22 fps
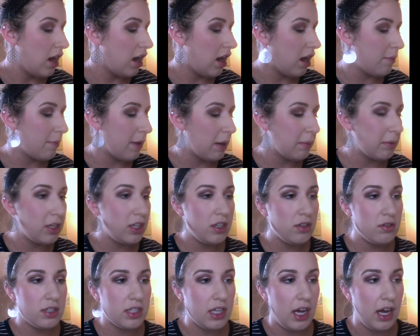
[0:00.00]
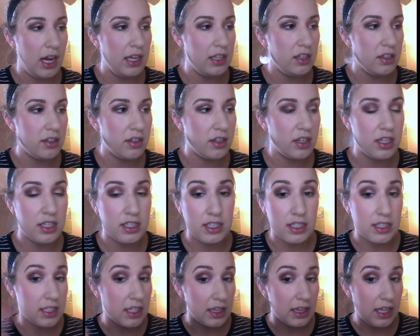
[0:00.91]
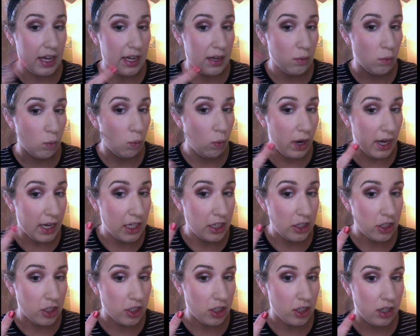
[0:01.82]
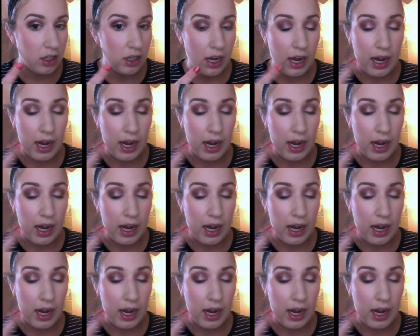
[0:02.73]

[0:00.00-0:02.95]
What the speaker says: I'm going to use the highlighter because it's a light whiter